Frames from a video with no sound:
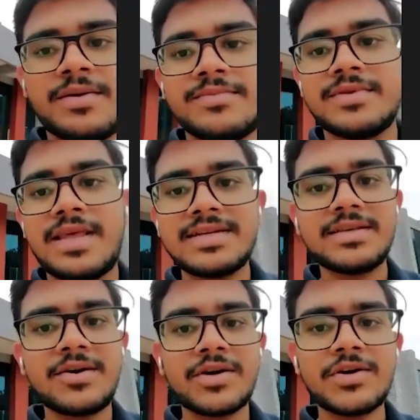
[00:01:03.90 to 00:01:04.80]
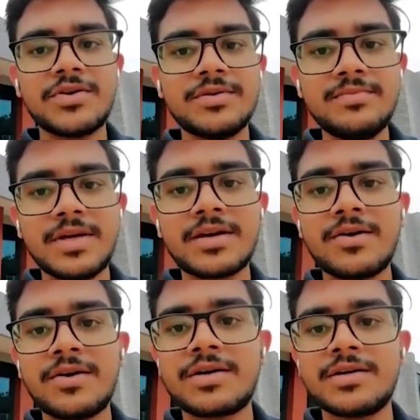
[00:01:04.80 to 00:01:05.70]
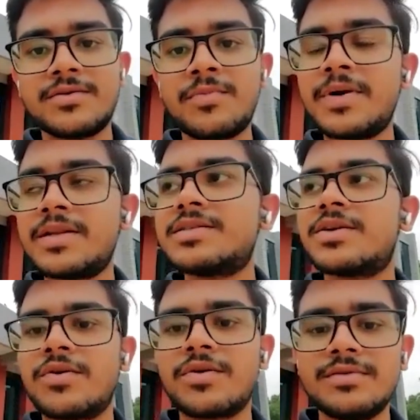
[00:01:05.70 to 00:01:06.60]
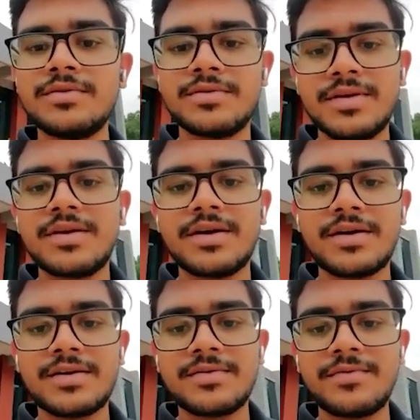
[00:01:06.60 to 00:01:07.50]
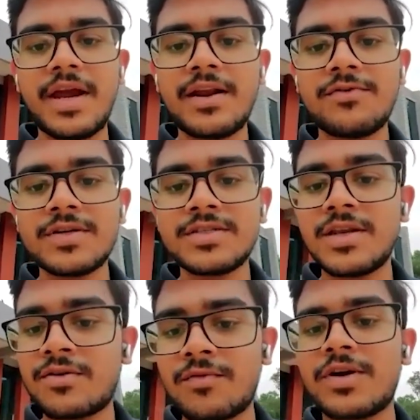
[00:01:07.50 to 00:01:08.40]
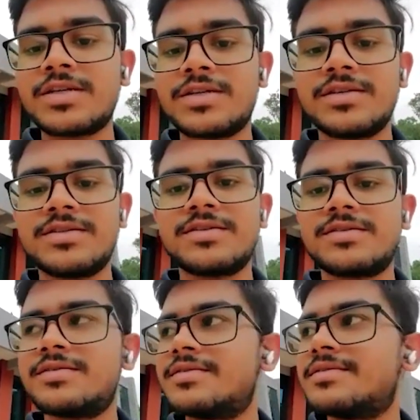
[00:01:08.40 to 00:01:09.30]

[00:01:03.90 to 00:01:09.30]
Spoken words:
No, ma'am. That's the auditorium. It got opened this year only. We had our first convocation this year.